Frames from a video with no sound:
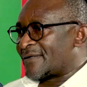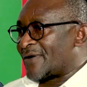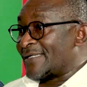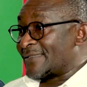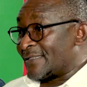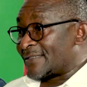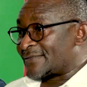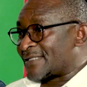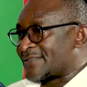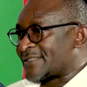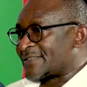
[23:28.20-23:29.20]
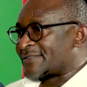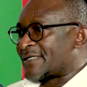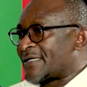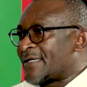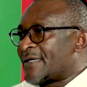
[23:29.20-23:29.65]
quite irritated.
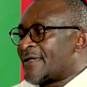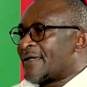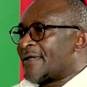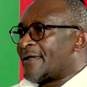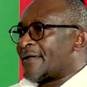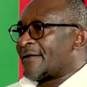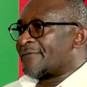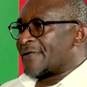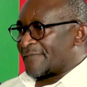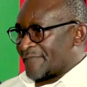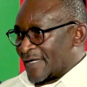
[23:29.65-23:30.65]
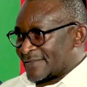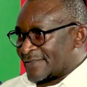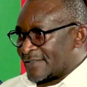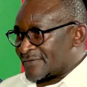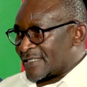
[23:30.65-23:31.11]
We have
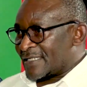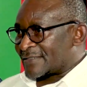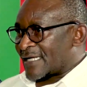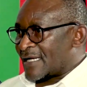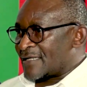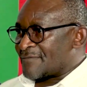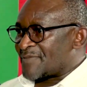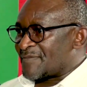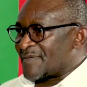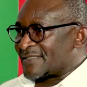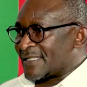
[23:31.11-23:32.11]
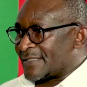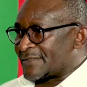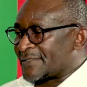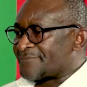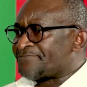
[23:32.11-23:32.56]
had the unilateral
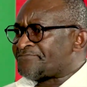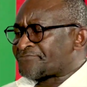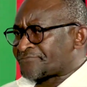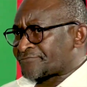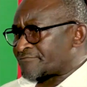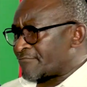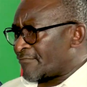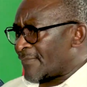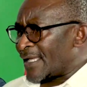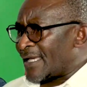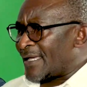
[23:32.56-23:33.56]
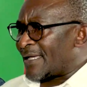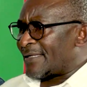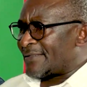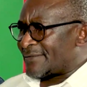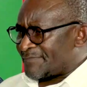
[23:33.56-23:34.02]
implementation
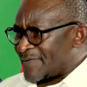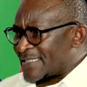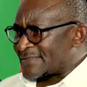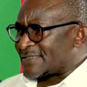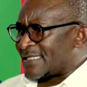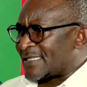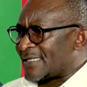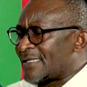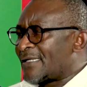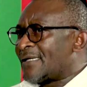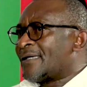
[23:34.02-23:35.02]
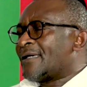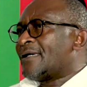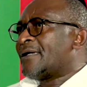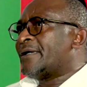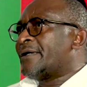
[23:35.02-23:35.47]
in the past year,
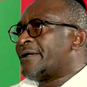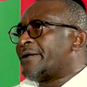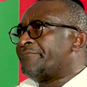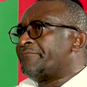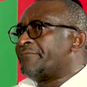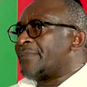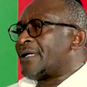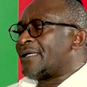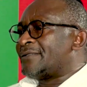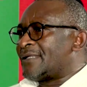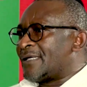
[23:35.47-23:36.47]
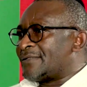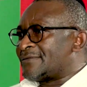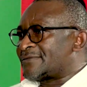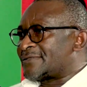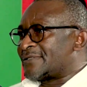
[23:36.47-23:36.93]
and
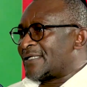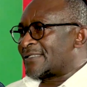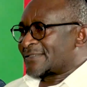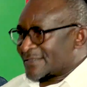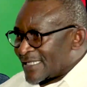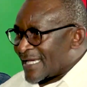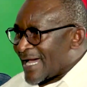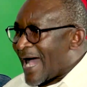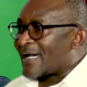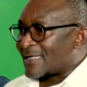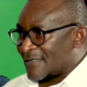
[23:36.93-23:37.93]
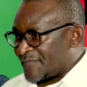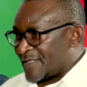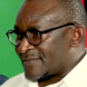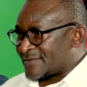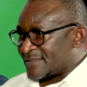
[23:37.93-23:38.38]
it
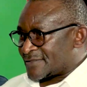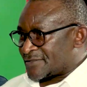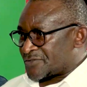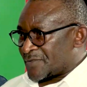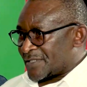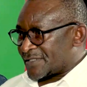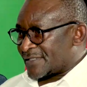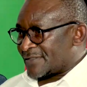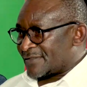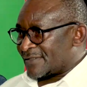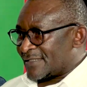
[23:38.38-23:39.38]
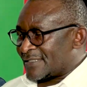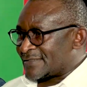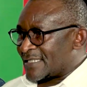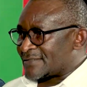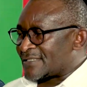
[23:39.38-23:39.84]
aggravates the situation. And
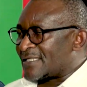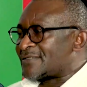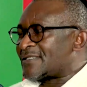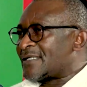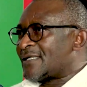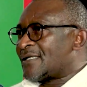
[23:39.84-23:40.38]
as I said,